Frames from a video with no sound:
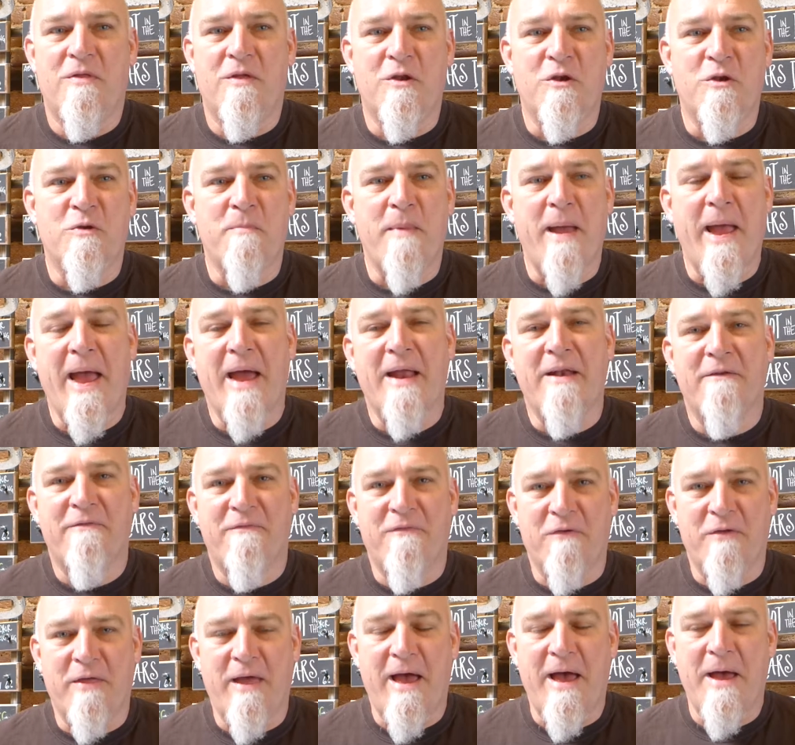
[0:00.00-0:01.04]
the demand
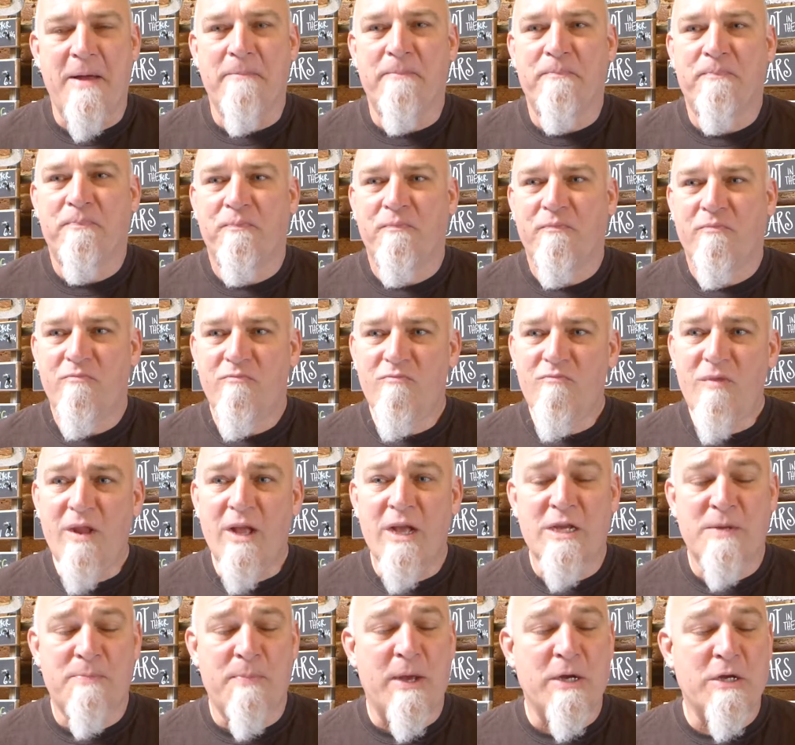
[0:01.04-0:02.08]
for that,
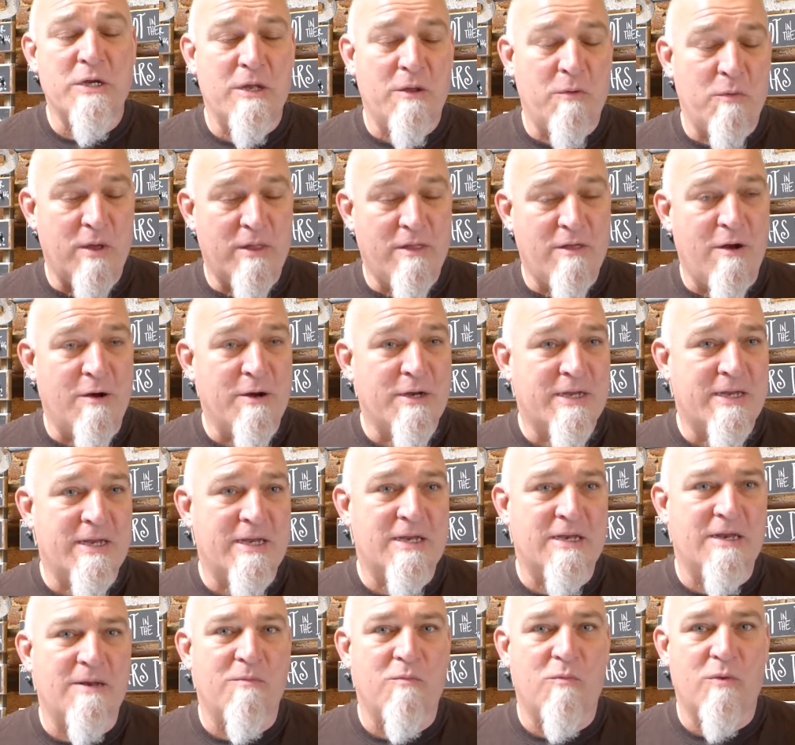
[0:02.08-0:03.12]
especially with our
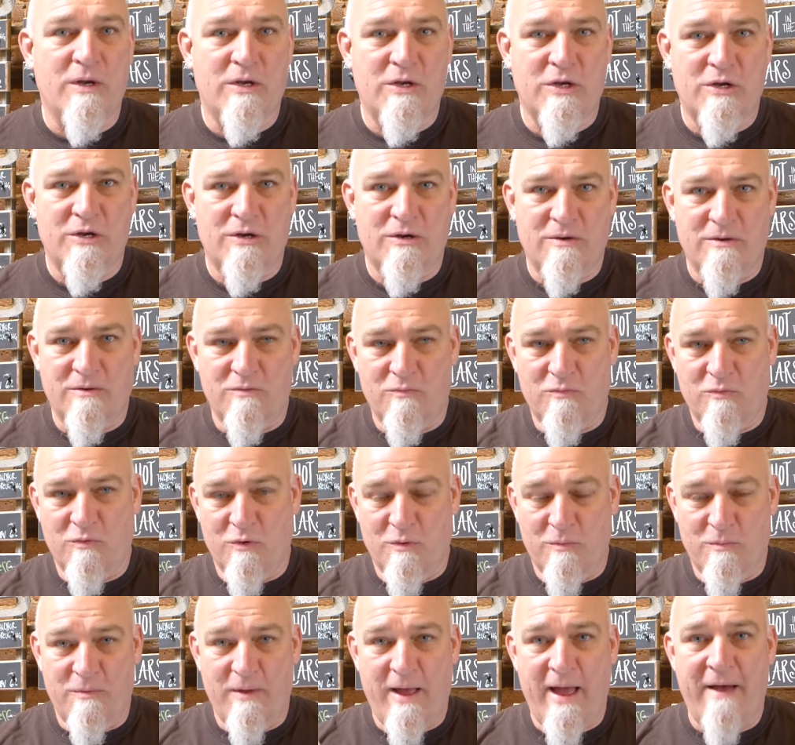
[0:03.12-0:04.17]
system, which
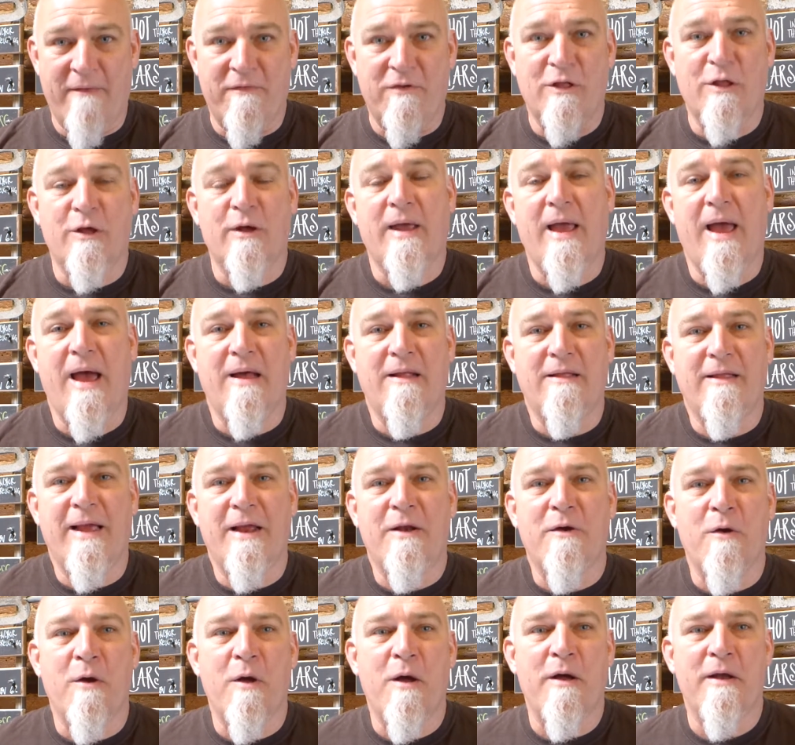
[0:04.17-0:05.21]
we'll have a look at
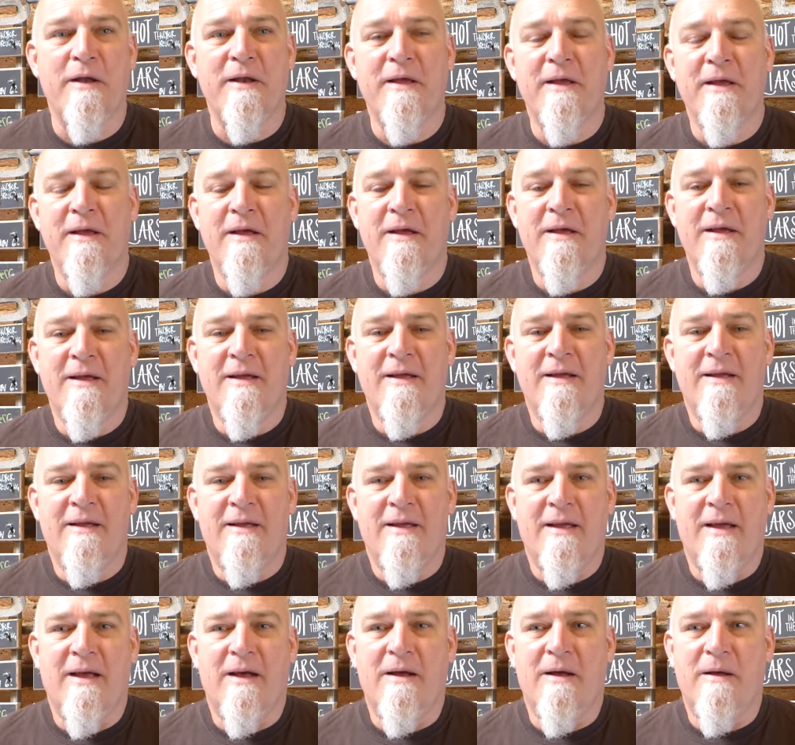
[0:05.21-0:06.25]
later on.
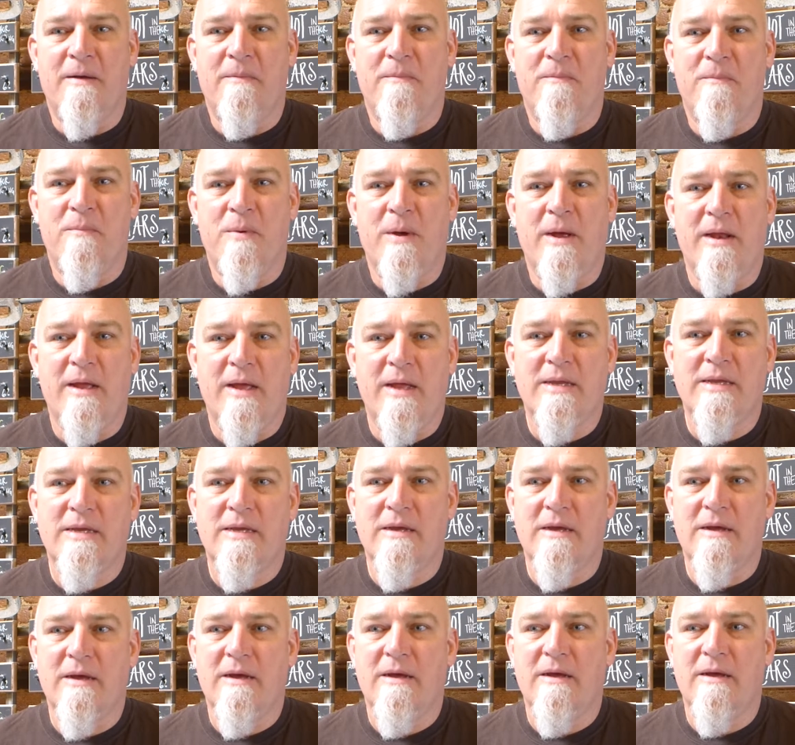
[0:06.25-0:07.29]
But
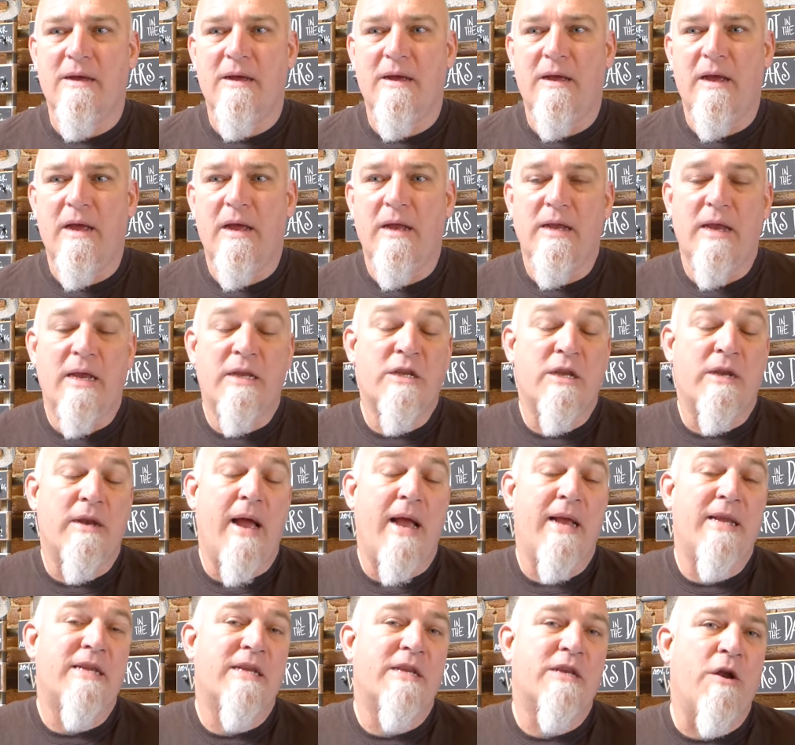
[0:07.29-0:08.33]
it's a
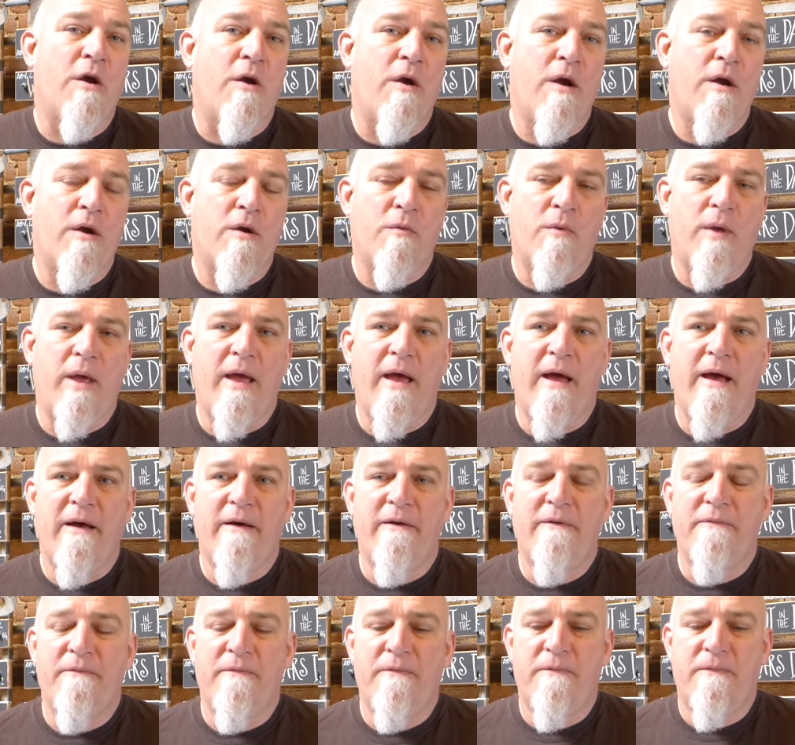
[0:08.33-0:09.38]
nice start. We
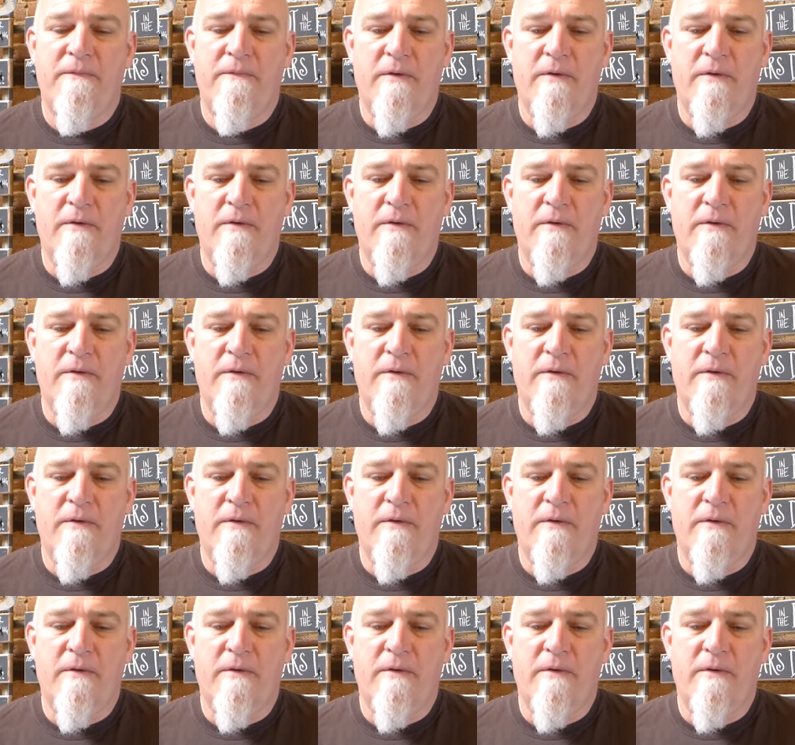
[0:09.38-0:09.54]
have